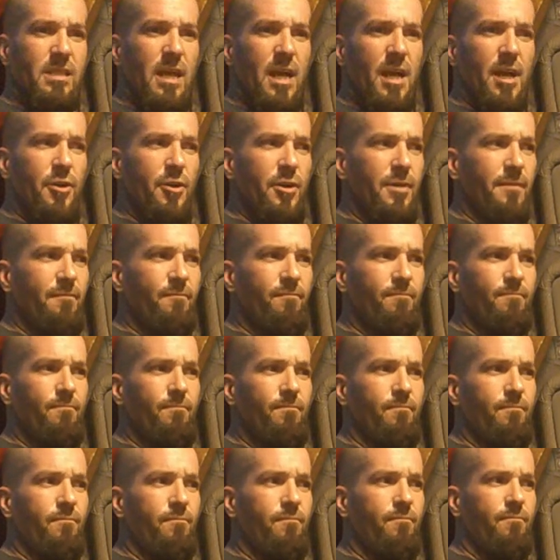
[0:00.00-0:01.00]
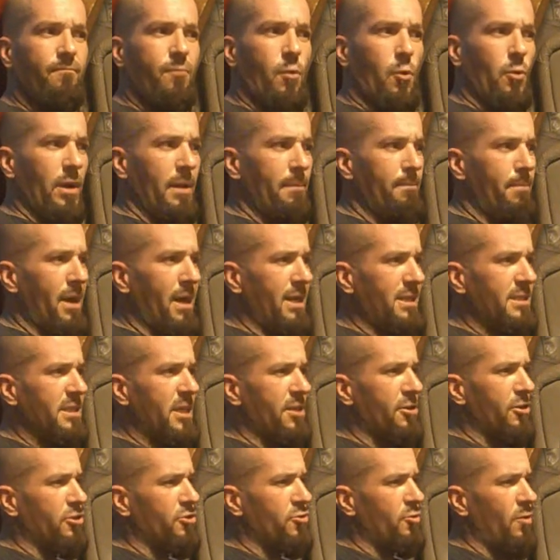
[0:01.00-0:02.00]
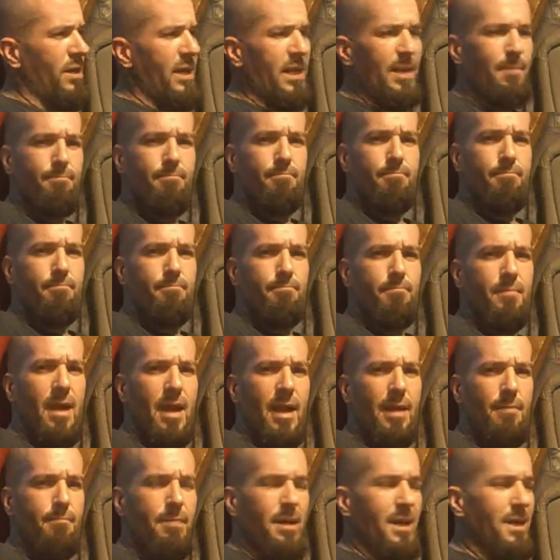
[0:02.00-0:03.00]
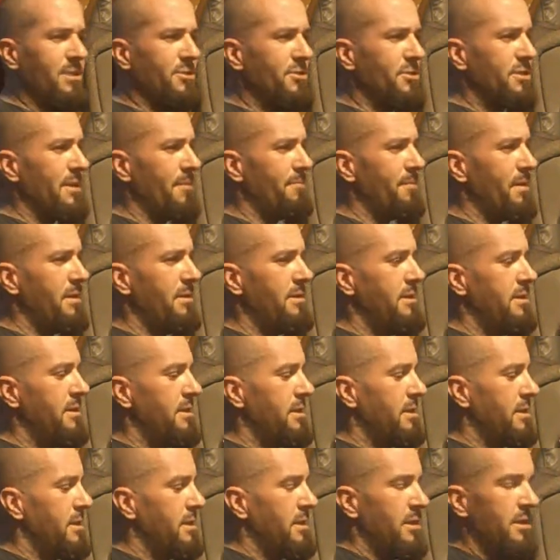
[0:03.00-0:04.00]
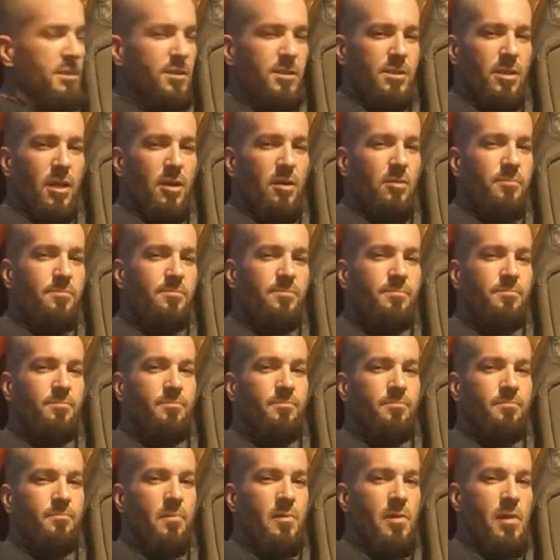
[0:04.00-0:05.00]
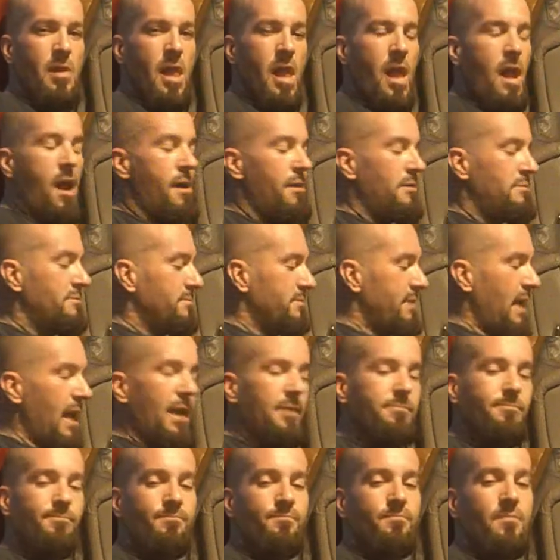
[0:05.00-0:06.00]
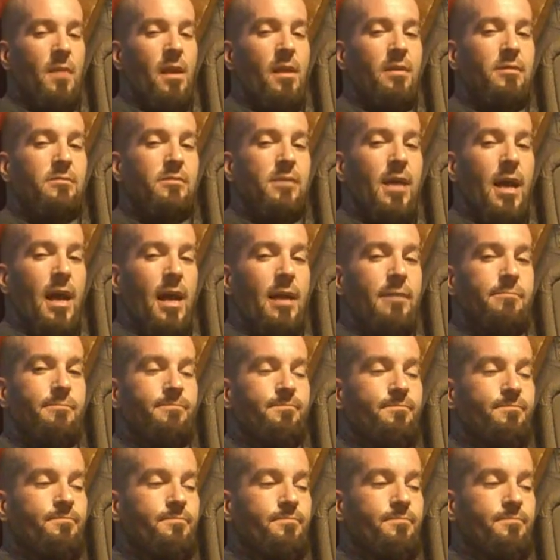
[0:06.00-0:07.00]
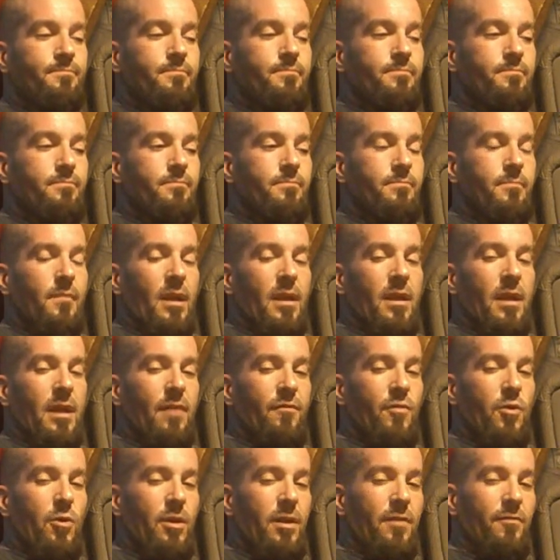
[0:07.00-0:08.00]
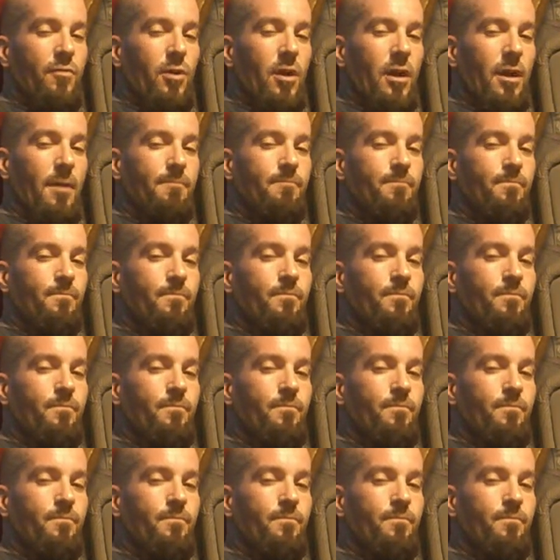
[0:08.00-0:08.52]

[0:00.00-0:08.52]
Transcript: one hundred forty bucks, one hundred twenty-nine bucks or something. So yeah. Um, If you're looking for a